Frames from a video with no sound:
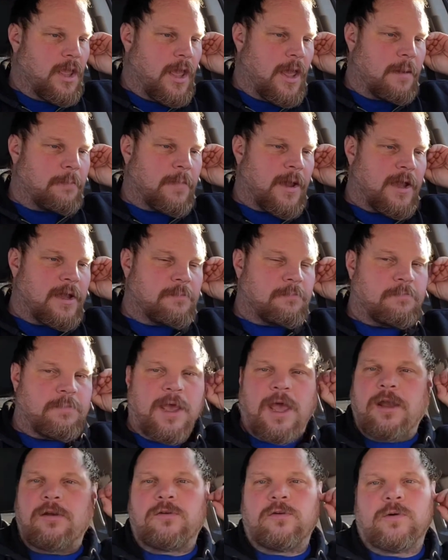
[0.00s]
and my
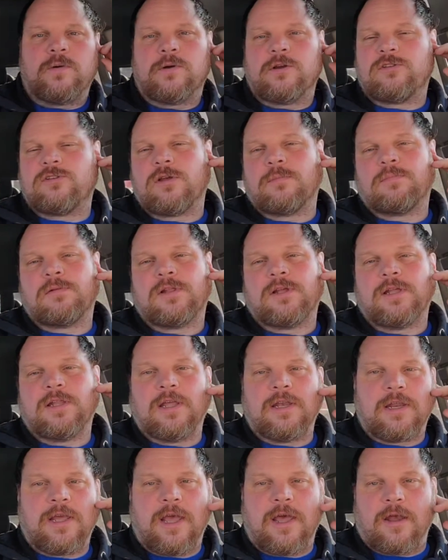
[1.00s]
battery was
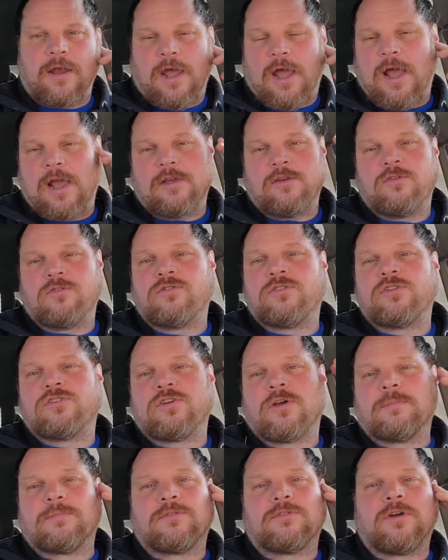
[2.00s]
completely dead. I used the
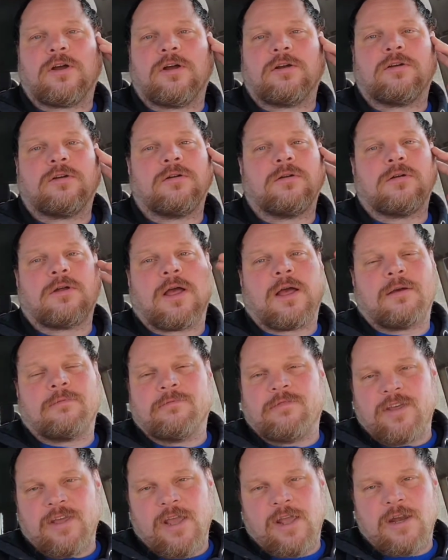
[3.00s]
jump starter
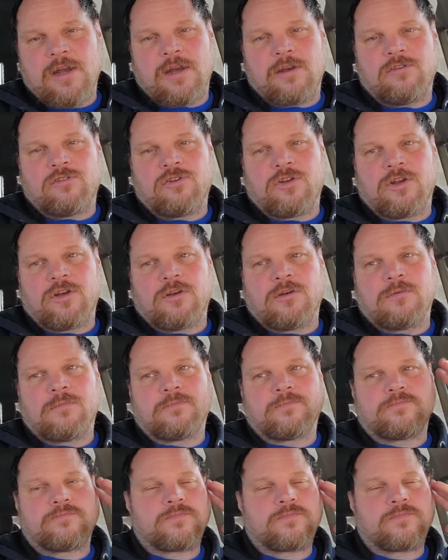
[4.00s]
V8 engine,